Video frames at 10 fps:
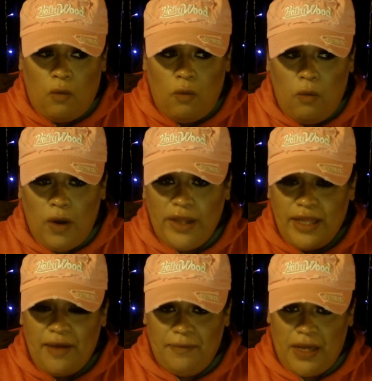what
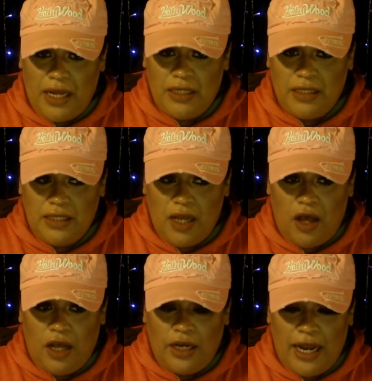that means
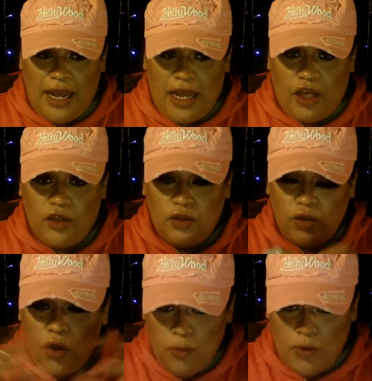on a
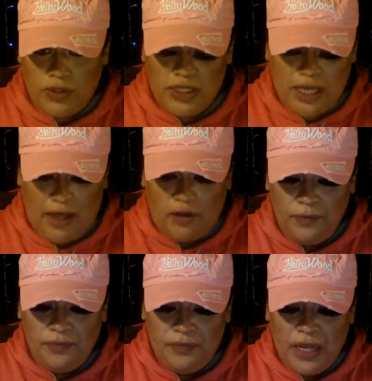global scale
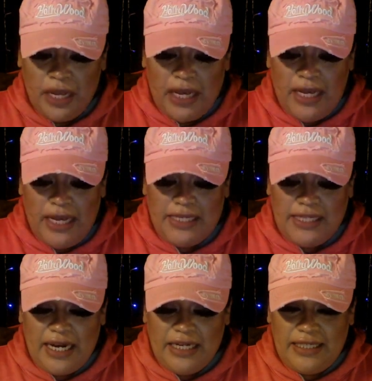is
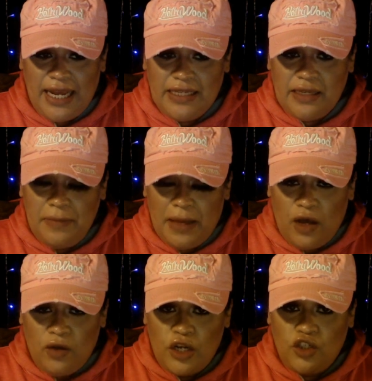that it takes
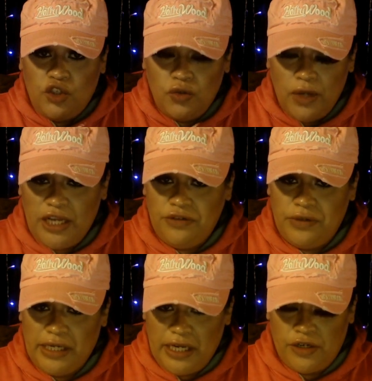about two
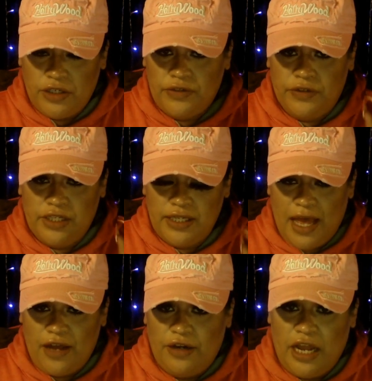hundred years for
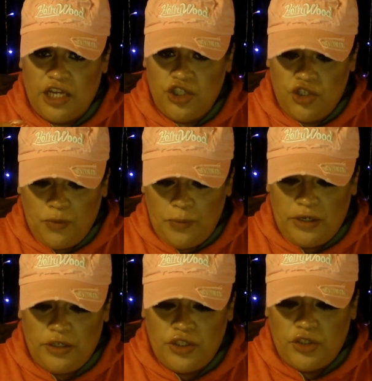Saturn and
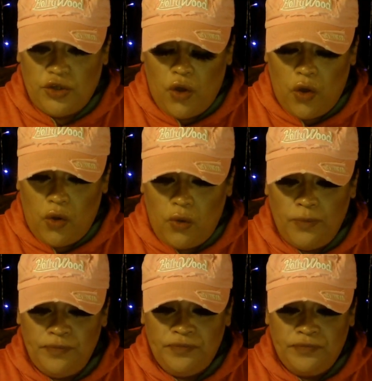Jupiter to go
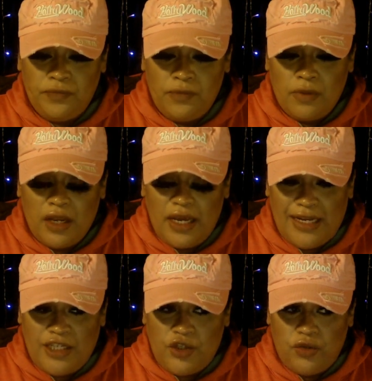
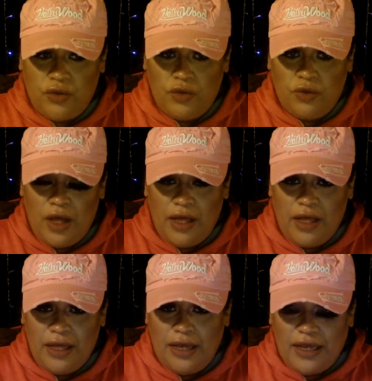into
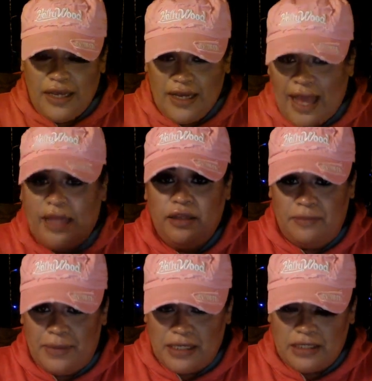an
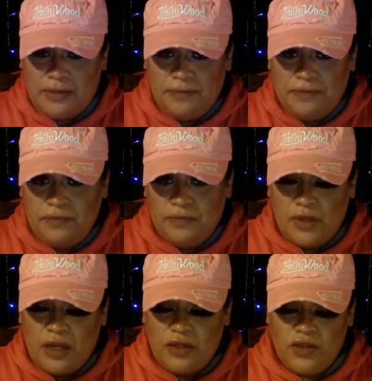element.
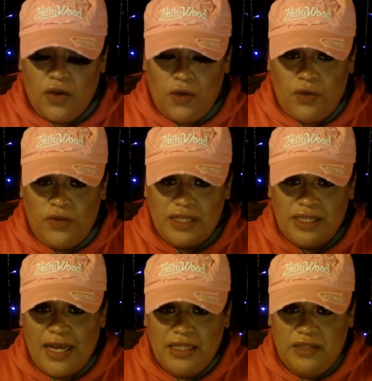So the
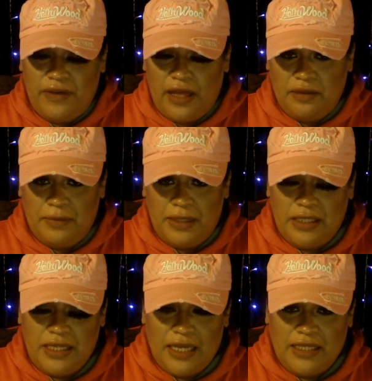signs of
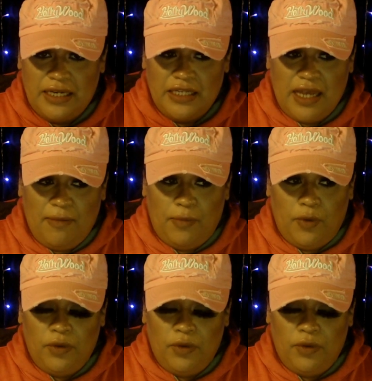elements, as an example,